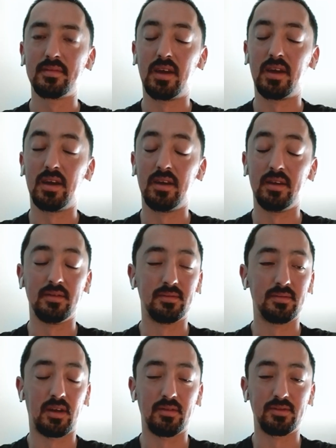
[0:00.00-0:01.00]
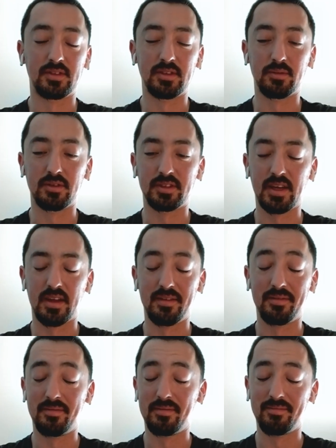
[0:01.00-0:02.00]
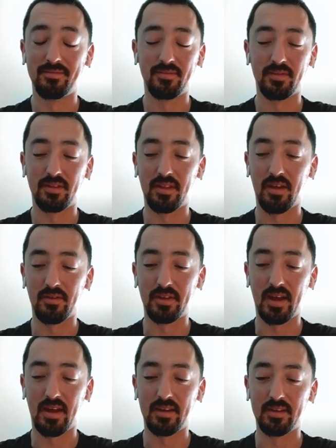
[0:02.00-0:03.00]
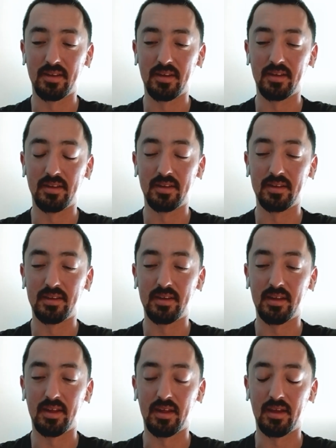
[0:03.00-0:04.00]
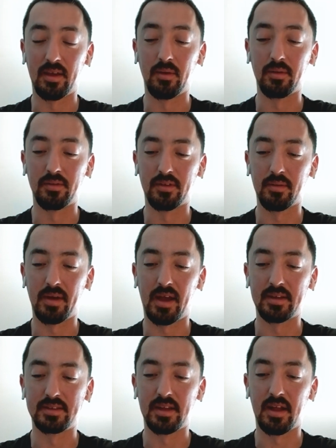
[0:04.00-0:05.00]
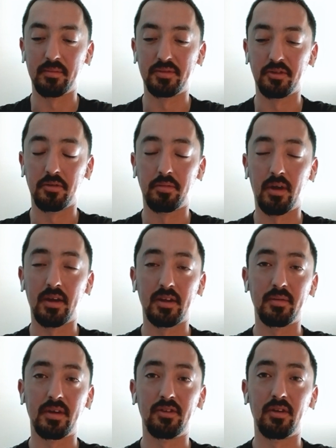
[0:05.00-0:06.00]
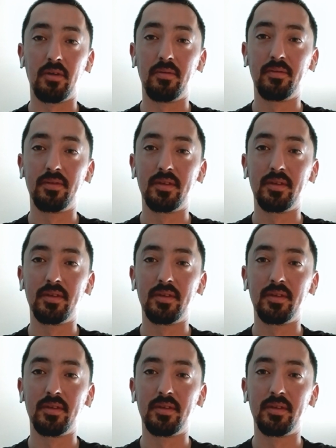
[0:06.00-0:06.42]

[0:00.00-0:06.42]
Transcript: Obviously, would have said, "Love you, Dad," and he would have come back and said, "I'm so proud of you, Budro."